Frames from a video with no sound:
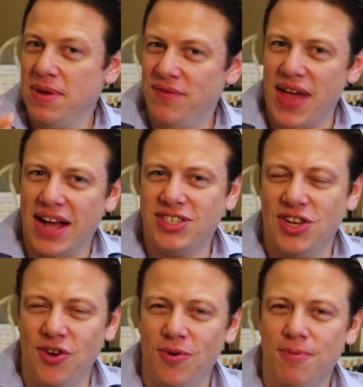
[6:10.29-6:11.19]
If
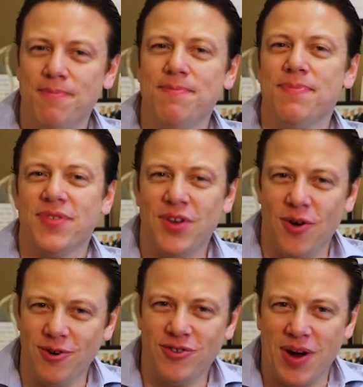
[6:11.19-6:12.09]
that's you,
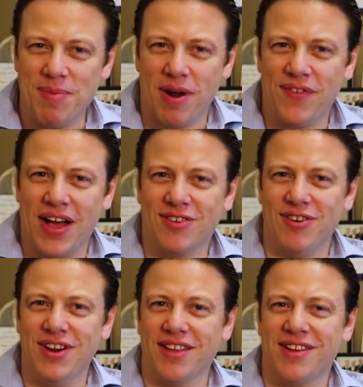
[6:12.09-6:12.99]
go to
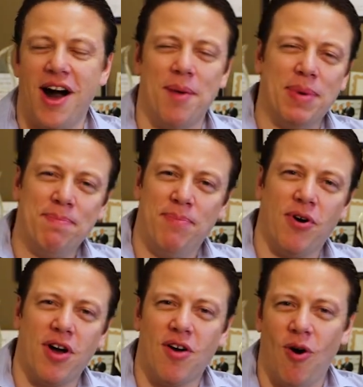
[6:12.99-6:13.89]
trademarkfactory.com and
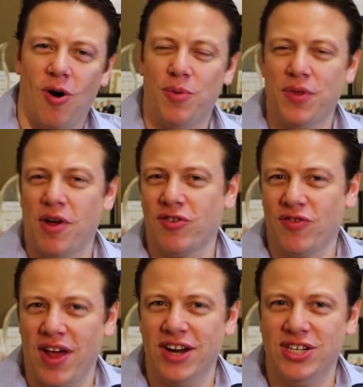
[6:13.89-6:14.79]
book a call with our
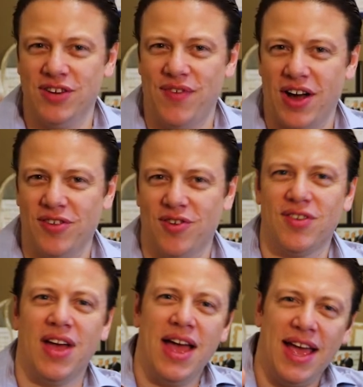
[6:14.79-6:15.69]
strategy
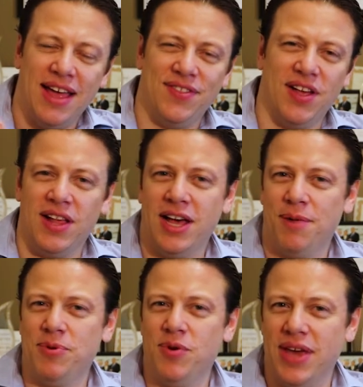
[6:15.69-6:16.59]
advisors, and they'll
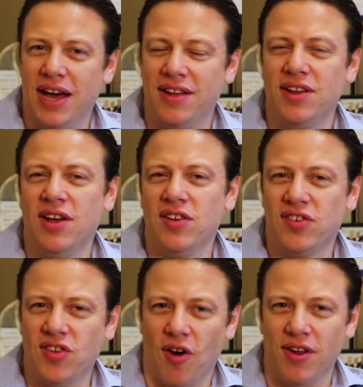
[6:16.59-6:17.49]
help you get
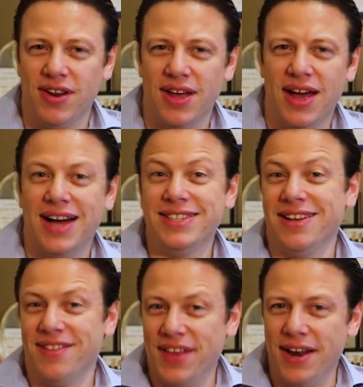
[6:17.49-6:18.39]
started.
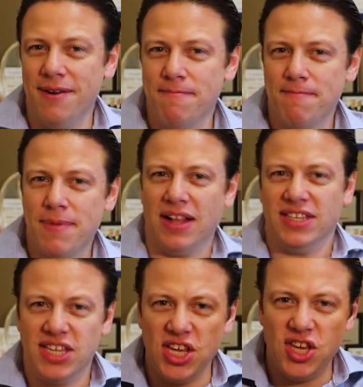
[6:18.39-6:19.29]
Until then, I'll
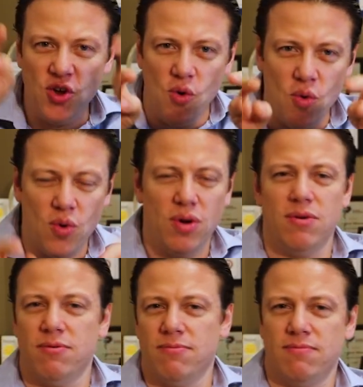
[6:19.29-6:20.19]
see you
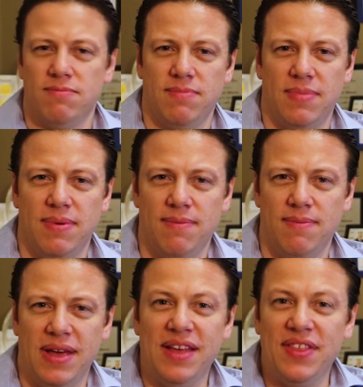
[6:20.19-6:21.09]

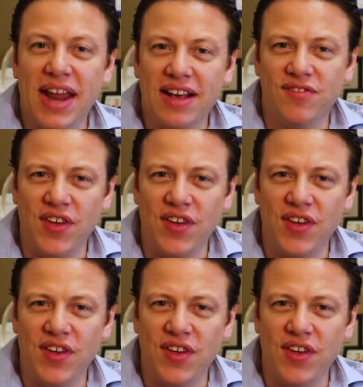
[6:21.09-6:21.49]
in the next